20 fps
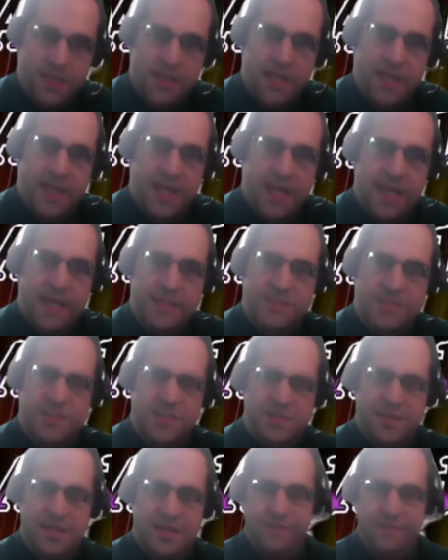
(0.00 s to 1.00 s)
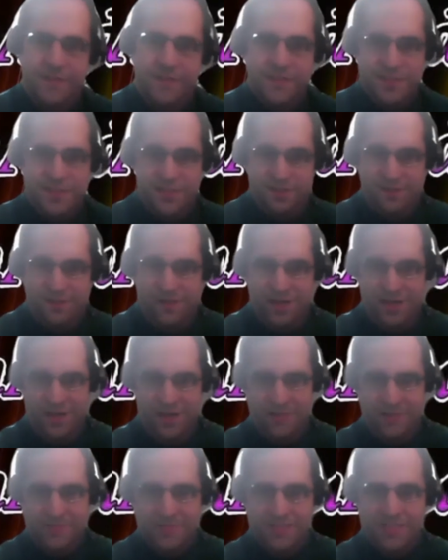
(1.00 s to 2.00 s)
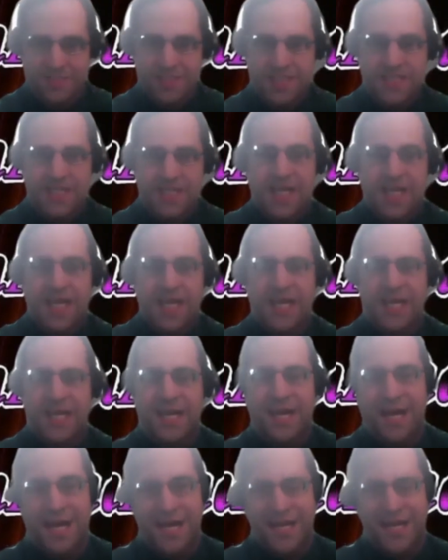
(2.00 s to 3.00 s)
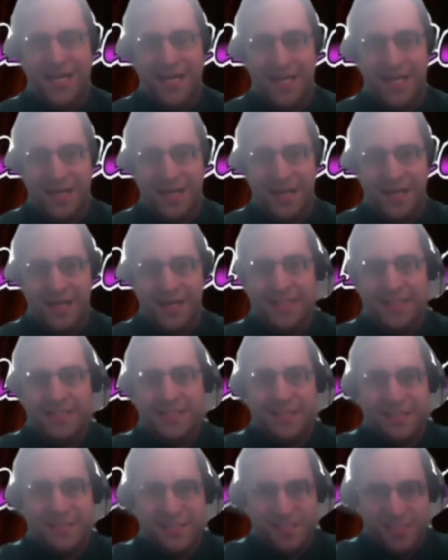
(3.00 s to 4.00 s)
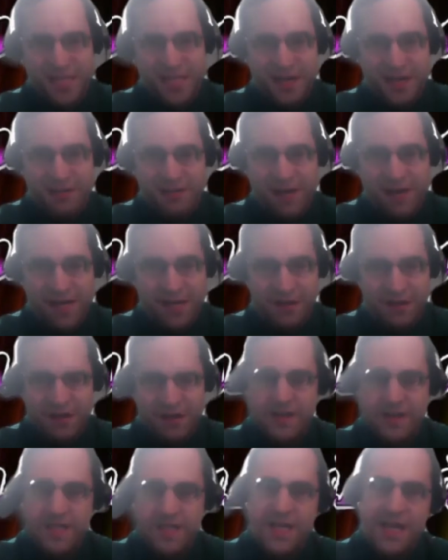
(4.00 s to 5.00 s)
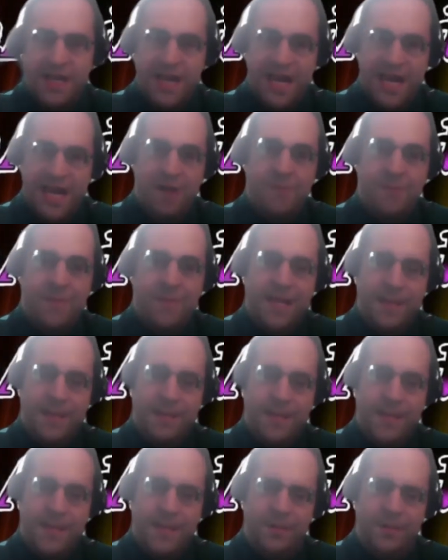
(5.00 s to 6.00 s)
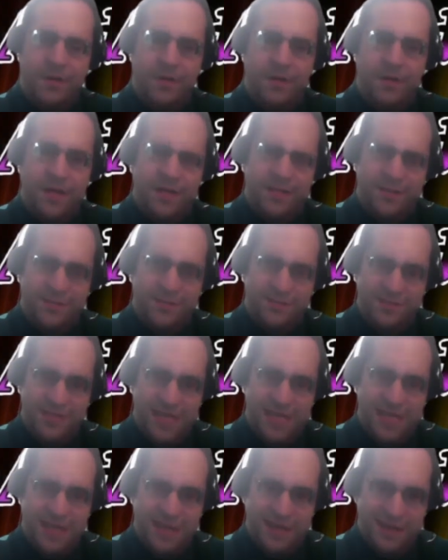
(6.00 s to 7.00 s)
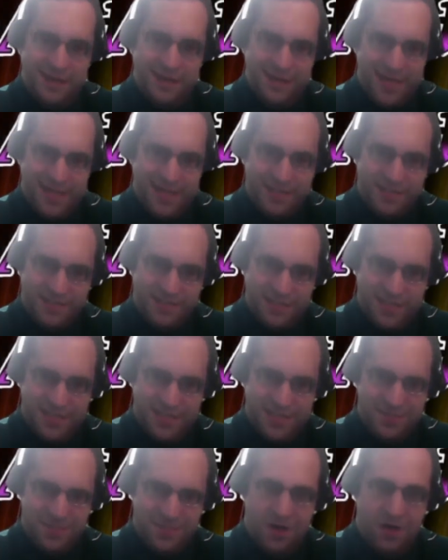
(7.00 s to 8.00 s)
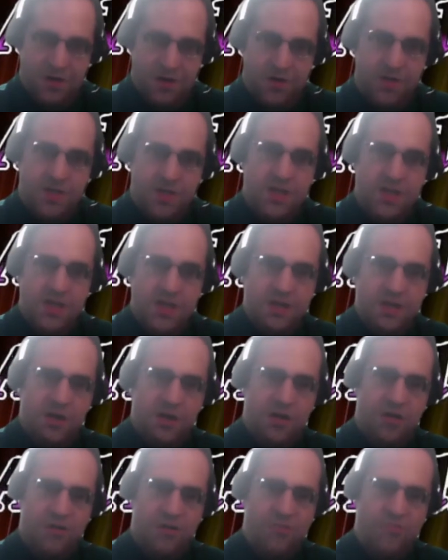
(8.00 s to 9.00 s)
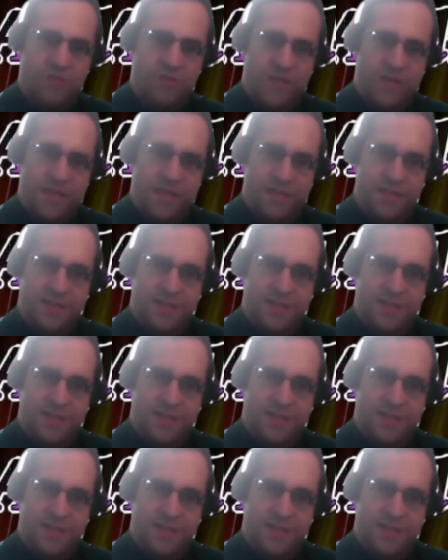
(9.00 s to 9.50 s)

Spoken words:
And it strengthens your arms. And the idea is to set a record. How many people can you stack on an exercise ball, hold it,